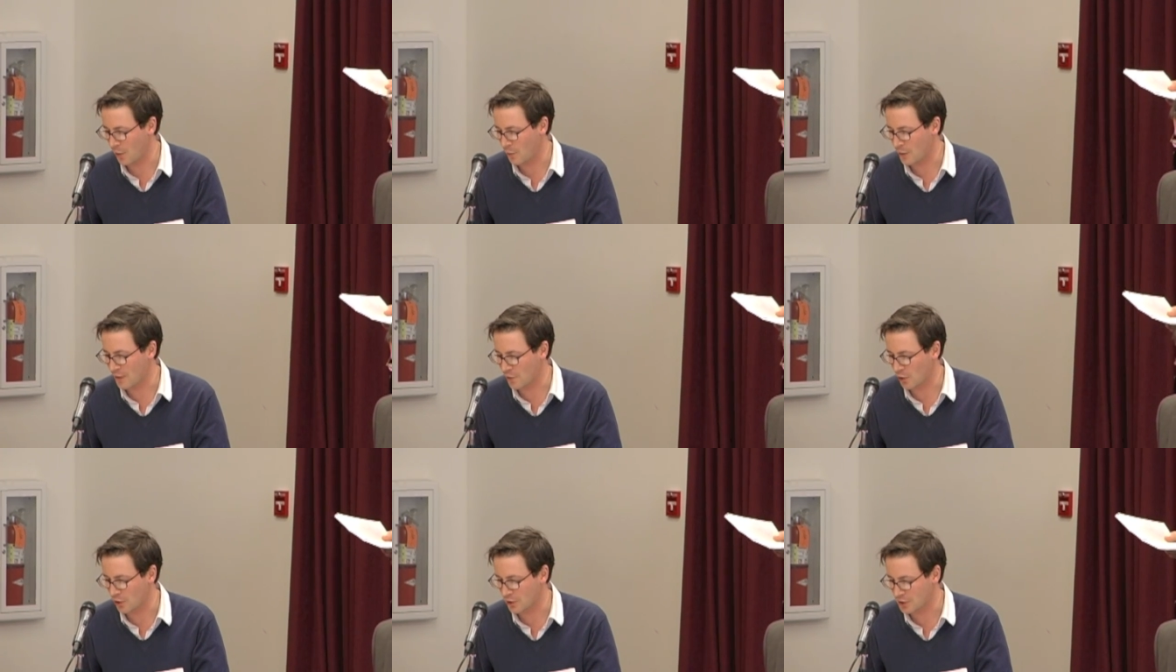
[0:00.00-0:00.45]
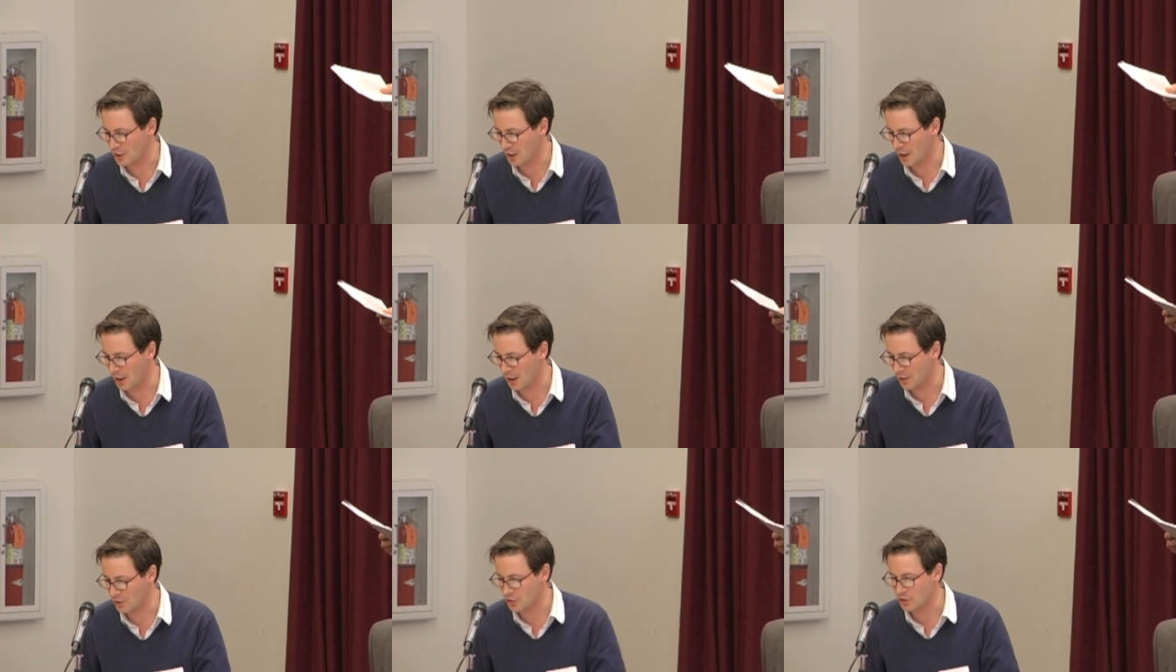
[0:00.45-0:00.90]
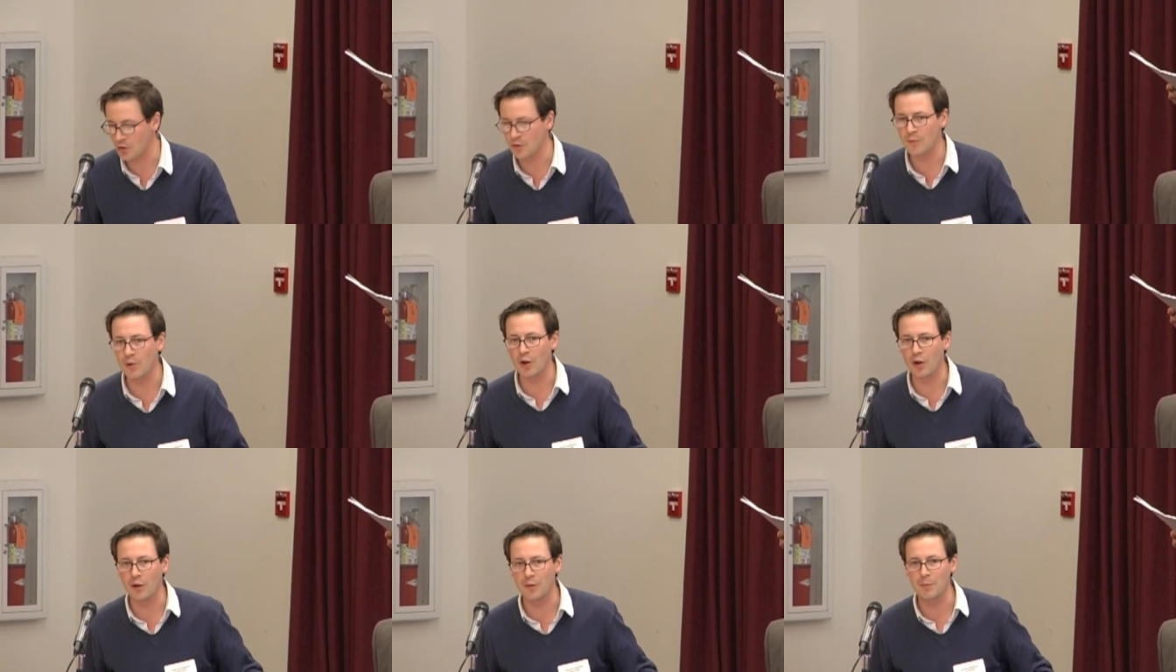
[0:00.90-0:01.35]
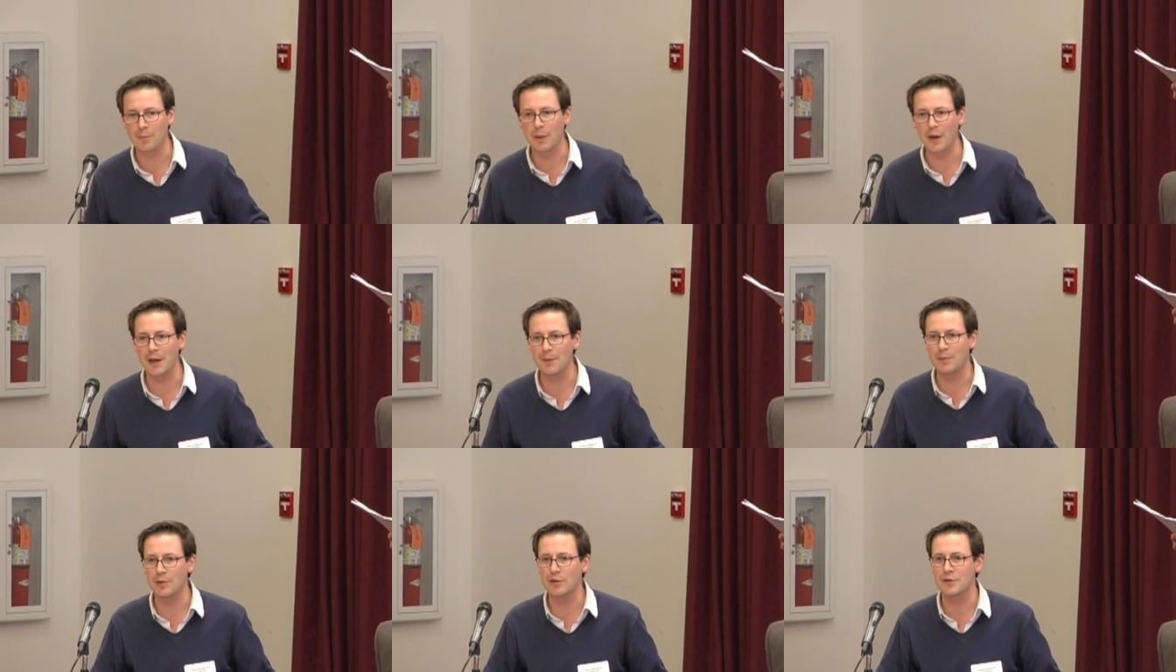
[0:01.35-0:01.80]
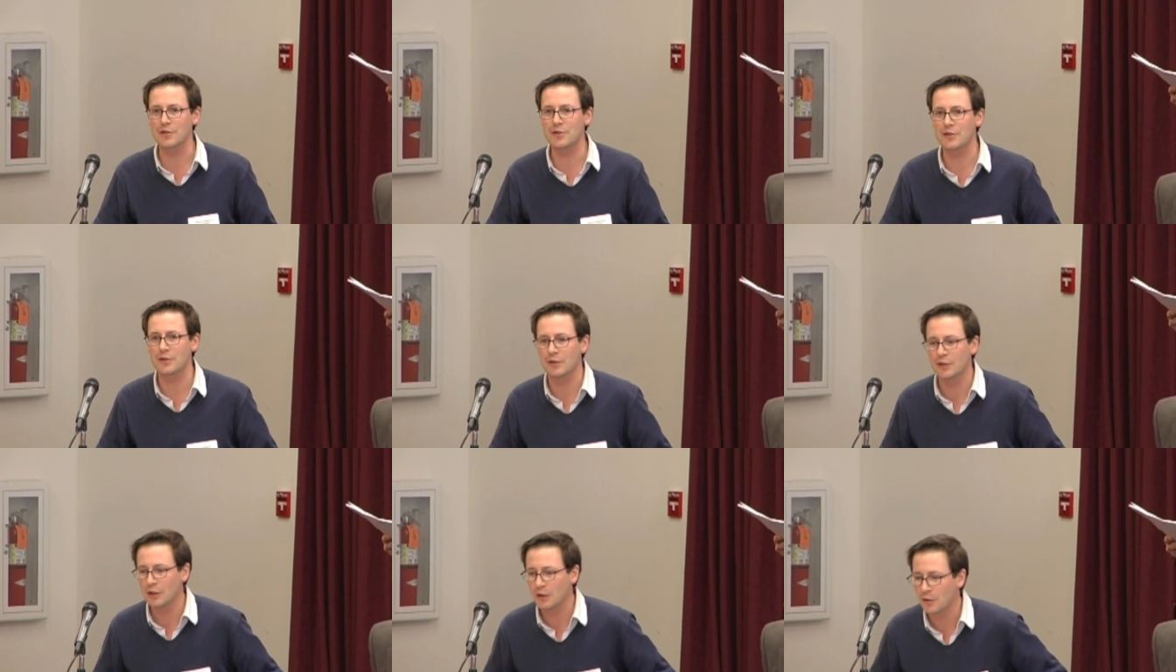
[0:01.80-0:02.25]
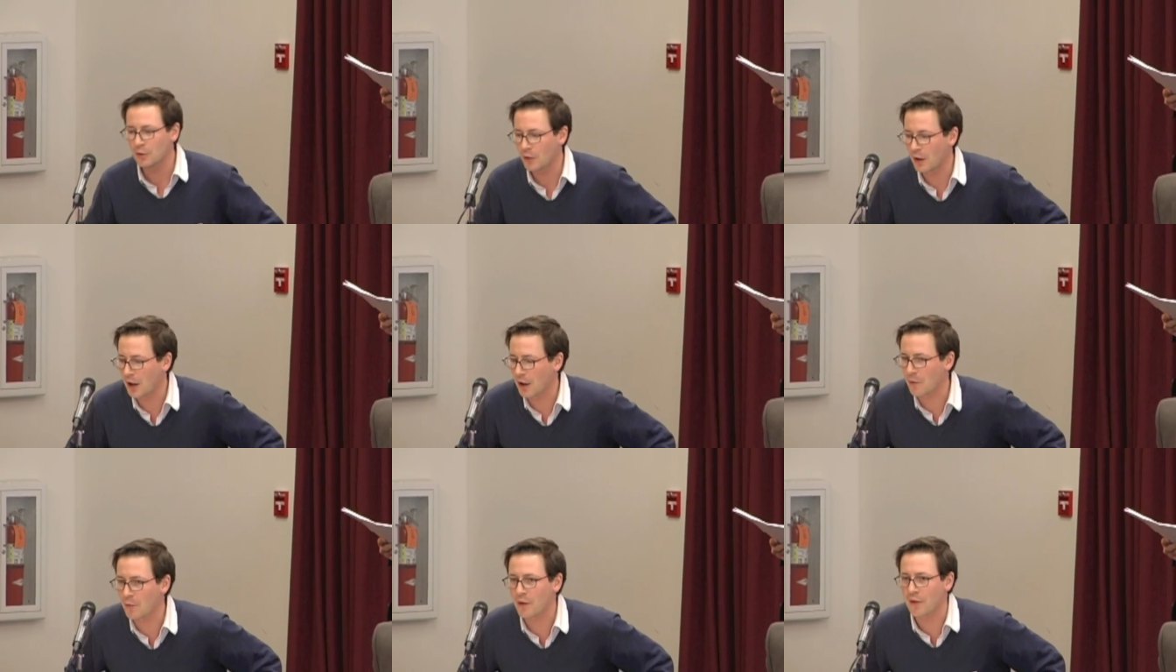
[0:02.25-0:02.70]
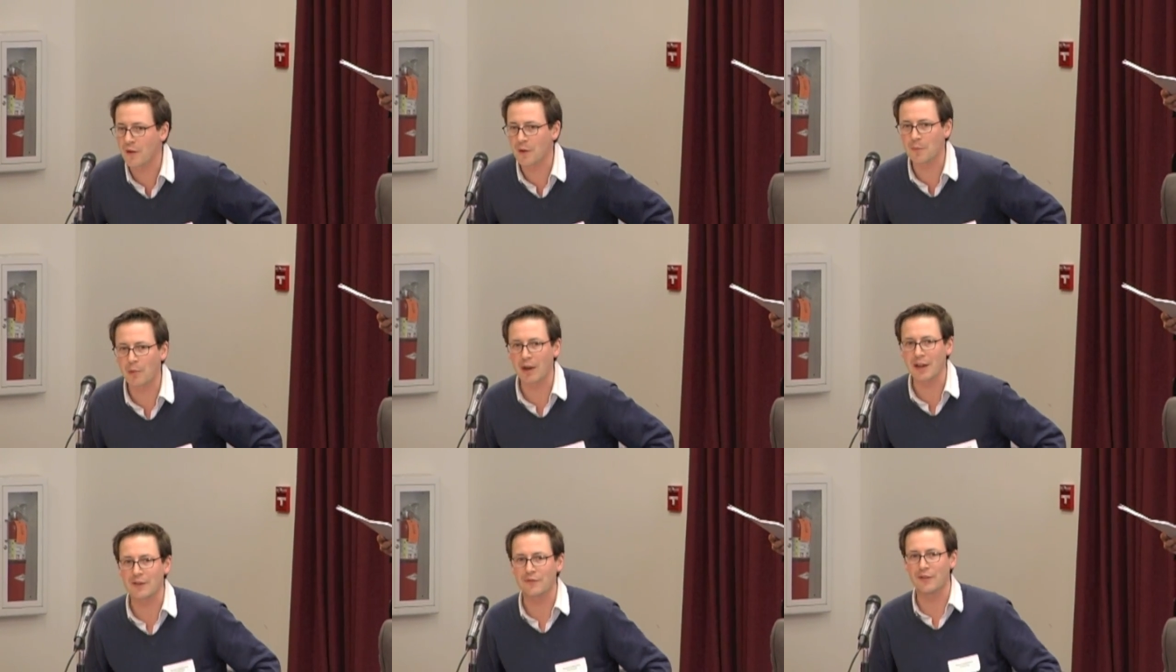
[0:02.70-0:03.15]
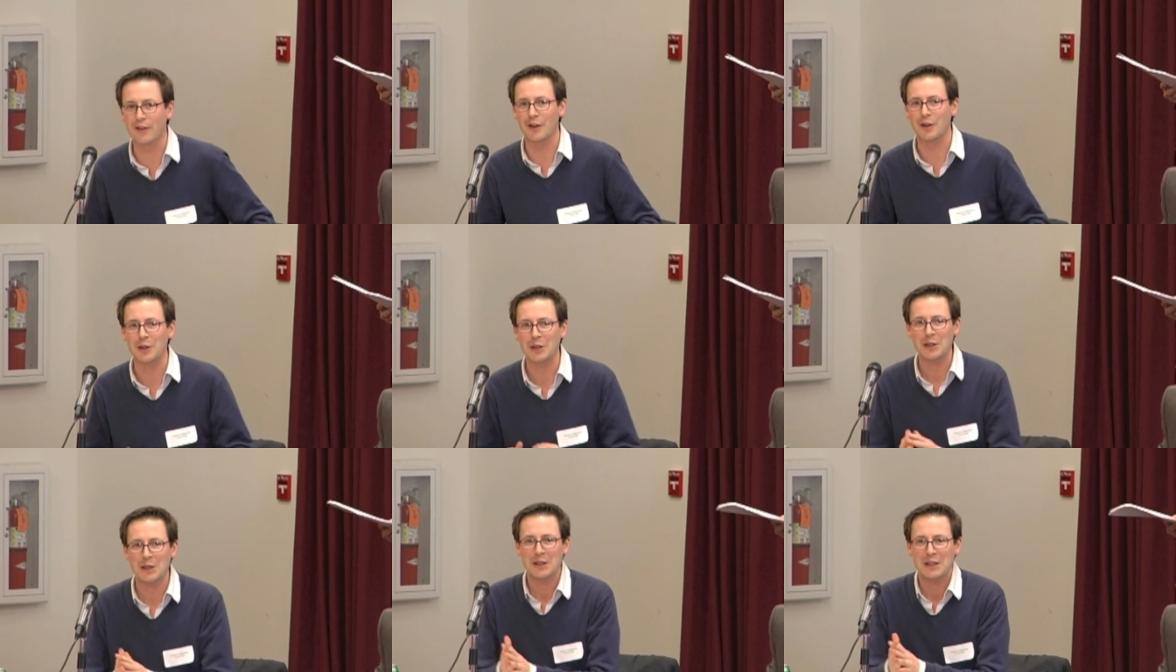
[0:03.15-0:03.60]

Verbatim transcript: We've got two more papers with a break for